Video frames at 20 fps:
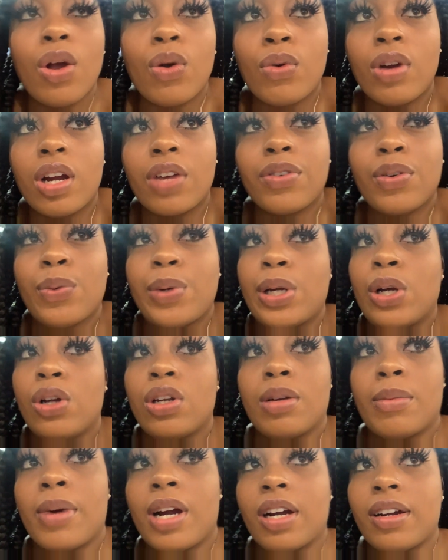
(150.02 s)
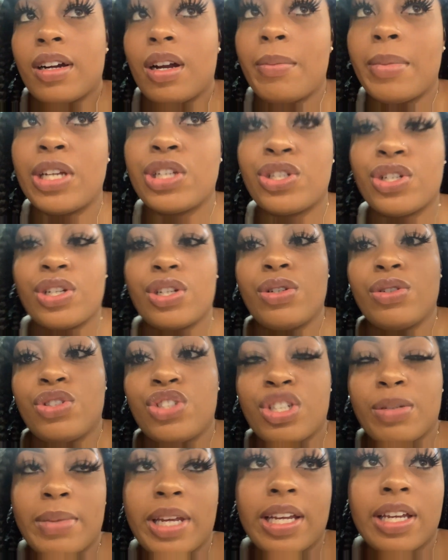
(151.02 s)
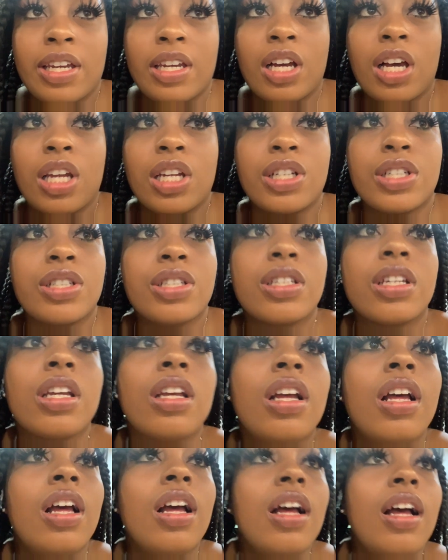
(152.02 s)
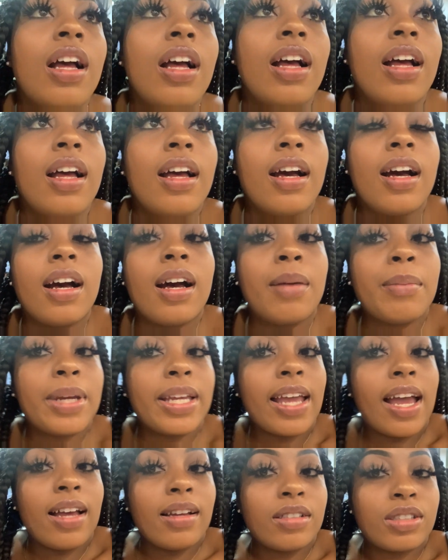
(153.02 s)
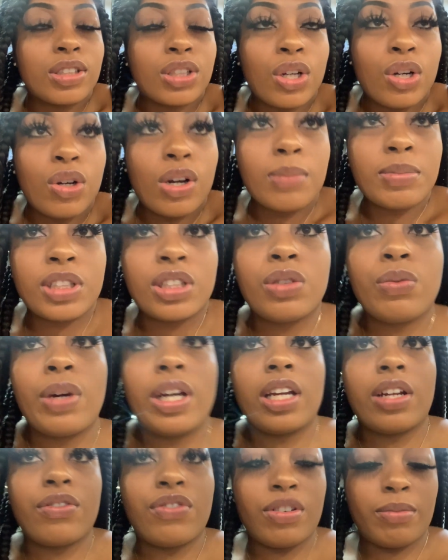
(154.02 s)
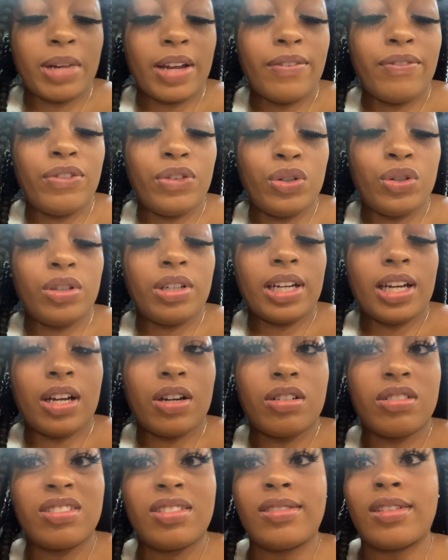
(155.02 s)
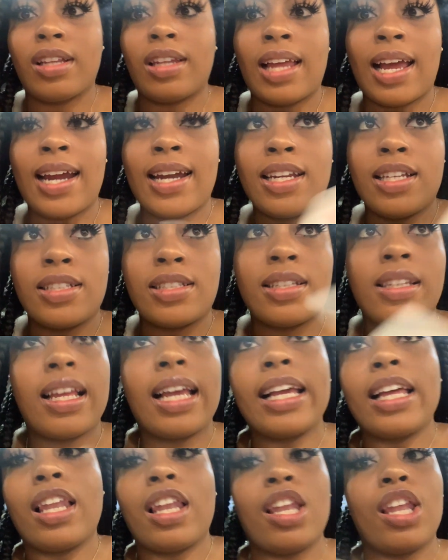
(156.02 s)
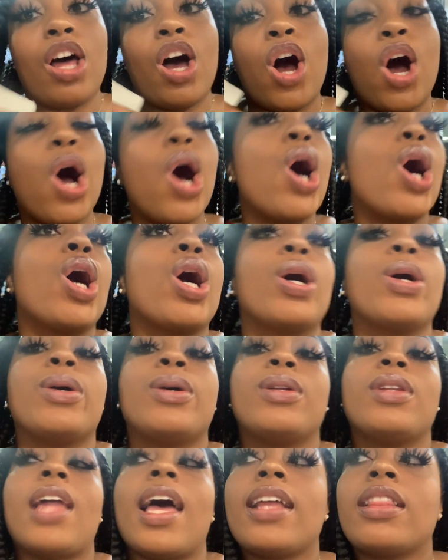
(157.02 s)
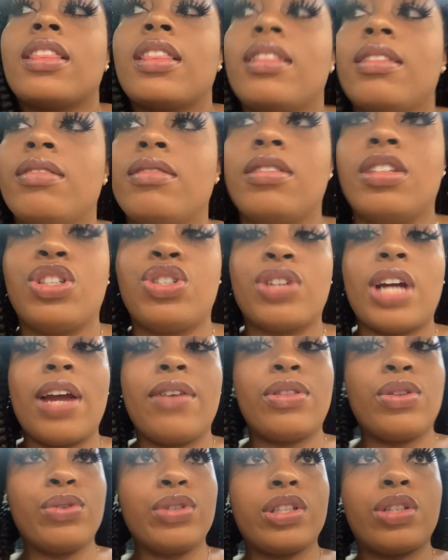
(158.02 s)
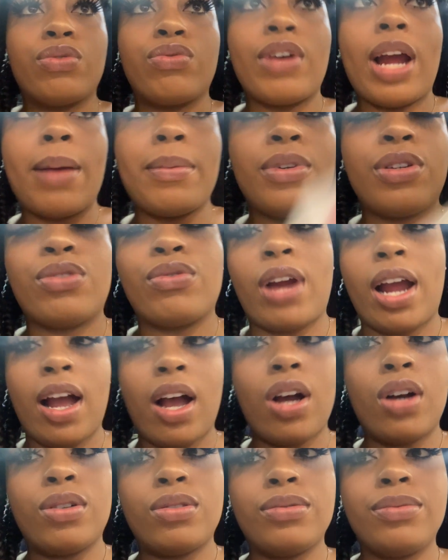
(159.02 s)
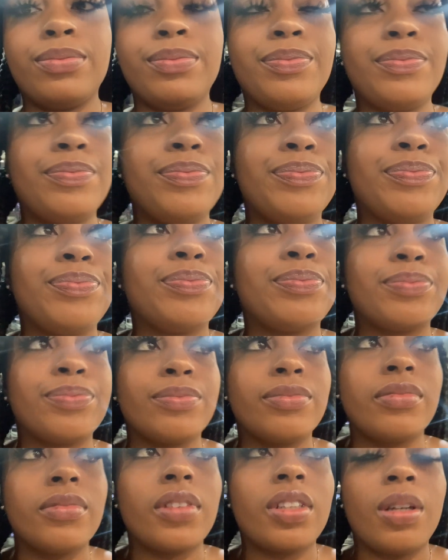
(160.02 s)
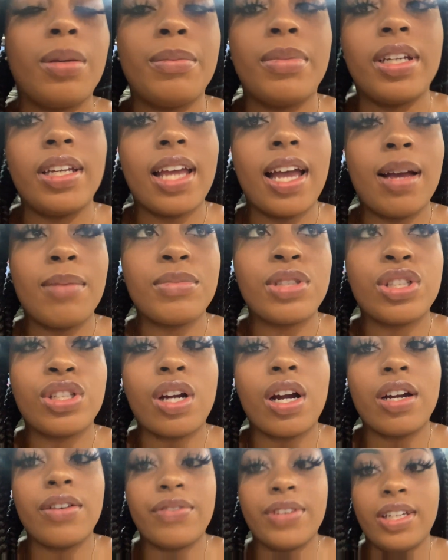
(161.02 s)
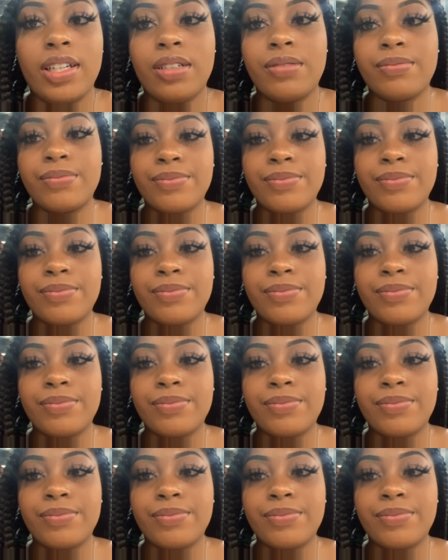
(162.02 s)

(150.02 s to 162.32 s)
wherever we go tomorrow, I'll make sure to use Jamaican dollars. Um, but yeah, so I'm just waiting for my food now. The line is like long, like the drive-thru is wrapped around. But yeah, I'm starving.